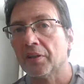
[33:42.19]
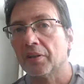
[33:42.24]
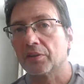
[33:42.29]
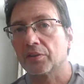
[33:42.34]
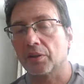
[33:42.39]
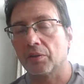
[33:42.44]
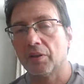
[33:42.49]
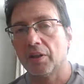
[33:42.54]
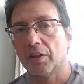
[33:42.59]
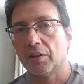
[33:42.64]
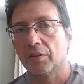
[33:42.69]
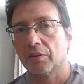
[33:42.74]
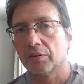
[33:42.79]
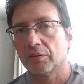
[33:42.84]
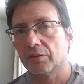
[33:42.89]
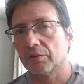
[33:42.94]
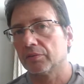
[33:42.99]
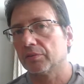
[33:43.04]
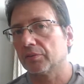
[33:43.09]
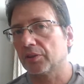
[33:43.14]
So
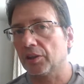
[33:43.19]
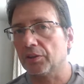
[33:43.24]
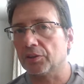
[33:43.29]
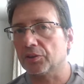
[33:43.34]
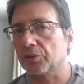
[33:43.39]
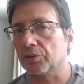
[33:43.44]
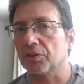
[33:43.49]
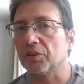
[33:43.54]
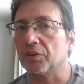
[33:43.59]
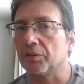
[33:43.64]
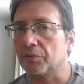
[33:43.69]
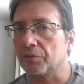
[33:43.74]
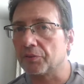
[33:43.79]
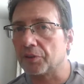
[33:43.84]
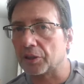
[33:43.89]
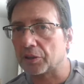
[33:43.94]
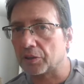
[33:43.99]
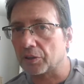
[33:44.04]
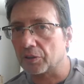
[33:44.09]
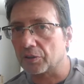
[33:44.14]
there's
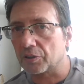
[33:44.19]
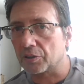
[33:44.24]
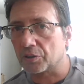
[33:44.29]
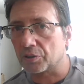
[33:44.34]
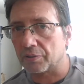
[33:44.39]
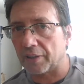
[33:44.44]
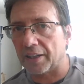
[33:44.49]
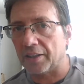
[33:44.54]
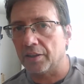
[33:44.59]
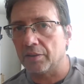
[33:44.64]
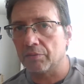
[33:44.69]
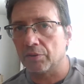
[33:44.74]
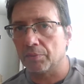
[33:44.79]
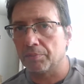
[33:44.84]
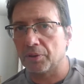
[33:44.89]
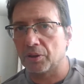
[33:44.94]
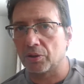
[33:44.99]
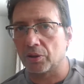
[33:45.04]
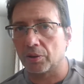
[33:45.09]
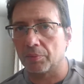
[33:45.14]
the trading will
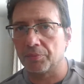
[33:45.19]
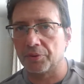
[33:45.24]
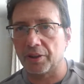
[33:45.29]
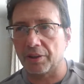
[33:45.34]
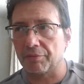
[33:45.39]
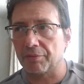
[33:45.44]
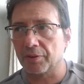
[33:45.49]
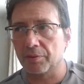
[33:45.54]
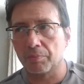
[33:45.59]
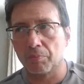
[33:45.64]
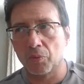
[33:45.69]
become different,